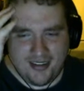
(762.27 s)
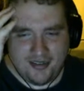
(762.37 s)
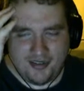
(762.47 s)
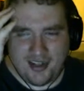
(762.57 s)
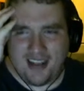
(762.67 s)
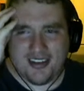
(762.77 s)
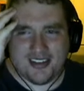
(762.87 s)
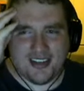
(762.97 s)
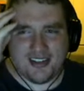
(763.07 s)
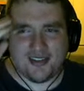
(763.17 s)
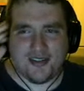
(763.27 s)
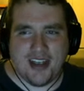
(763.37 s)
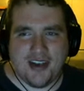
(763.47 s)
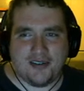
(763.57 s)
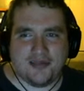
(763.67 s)
Funny how these things turn
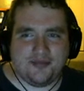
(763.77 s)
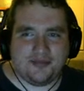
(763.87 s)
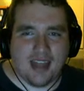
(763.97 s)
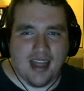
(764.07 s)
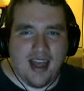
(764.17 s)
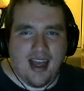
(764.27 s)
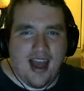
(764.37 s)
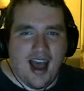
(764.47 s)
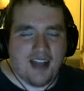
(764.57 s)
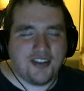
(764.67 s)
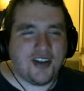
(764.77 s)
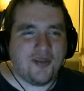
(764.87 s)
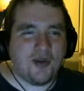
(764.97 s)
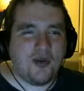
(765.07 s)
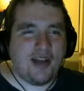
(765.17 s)
out. I just hope
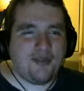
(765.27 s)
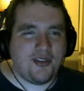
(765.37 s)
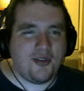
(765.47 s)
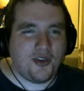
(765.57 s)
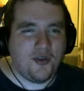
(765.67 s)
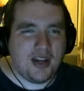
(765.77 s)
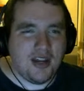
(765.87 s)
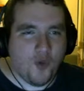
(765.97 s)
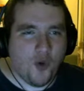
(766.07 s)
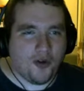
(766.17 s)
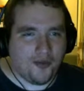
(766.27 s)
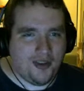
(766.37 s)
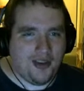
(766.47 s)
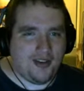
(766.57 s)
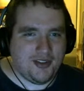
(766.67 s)
I won't have to do too many more of
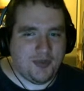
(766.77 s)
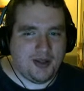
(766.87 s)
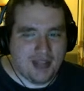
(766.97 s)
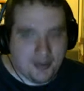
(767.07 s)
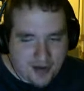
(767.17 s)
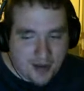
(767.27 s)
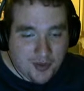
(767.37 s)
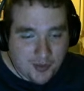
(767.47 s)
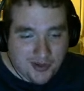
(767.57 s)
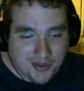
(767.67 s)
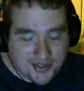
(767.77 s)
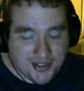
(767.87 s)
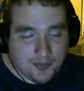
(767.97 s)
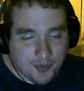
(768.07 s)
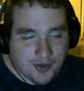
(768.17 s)
these, but I probably will at
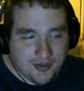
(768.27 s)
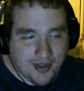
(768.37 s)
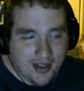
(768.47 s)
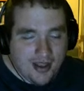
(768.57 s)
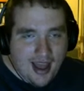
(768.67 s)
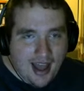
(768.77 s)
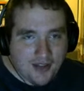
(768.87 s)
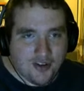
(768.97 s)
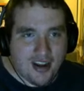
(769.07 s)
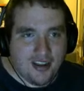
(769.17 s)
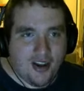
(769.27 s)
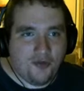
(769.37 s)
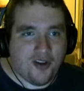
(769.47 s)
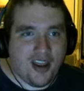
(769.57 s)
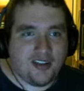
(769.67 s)
some point. I'll try and go
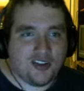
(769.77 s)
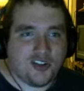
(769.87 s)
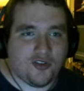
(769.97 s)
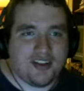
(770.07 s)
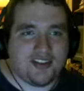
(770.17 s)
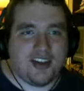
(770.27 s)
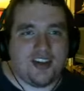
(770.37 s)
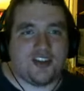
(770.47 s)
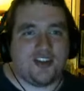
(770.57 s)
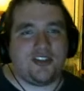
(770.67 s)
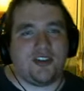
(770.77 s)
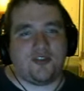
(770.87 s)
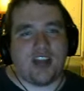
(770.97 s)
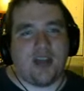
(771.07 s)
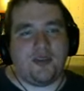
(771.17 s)
for English translations of
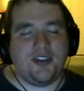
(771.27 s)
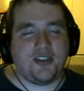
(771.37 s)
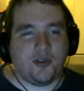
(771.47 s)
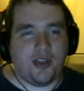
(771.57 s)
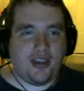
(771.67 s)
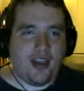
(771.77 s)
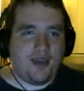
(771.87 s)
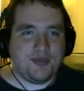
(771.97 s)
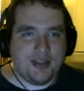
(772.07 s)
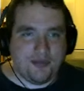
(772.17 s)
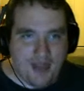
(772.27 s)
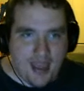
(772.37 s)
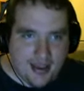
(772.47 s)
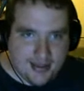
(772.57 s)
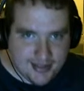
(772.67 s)
Japanese-only games if
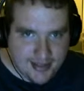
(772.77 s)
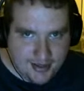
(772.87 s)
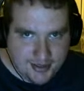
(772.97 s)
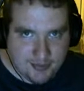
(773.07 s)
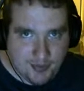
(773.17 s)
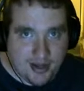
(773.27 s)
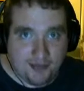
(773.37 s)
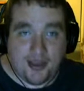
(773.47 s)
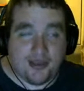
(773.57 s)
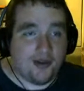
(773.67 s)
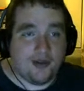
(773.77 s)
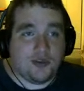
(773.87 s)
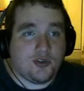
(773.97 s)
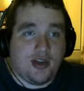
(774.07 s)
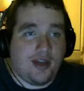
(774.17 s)
they exist, but if they don't, I'm
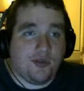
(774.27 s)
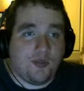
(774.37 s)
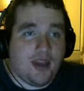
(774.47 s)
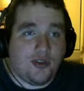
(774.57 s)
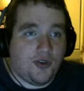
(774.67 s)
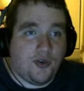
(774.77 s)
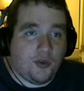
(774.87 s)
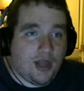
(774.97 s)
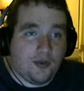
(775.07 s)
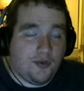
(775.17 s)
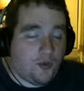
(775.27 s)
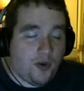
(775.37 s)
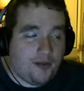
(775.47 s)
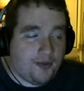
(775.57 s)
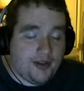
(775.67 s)
just going to have to make do like with what
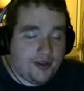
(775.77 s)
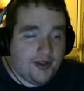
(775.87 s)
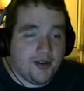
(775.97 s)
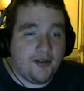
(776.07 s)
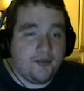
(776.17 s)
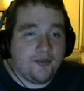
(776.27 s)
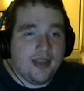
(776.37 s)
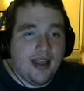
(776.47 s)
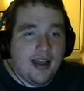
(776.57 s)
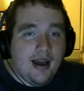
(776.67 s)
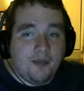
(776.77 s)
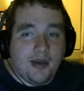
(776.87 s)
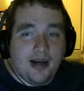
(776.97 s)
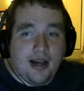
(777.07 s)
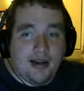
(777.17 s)
I've done here.
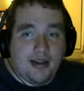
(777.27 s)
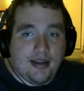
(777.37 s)
But,